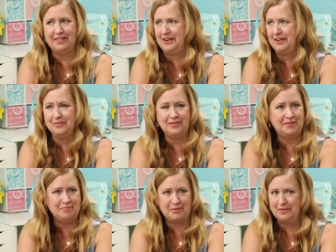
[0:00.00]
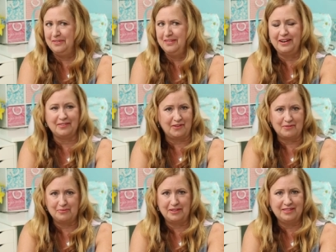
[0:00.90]
that I am super in
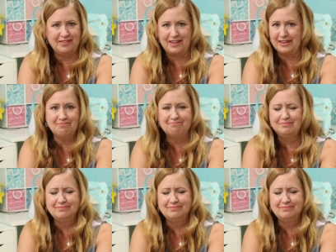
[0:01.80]
love with. Like,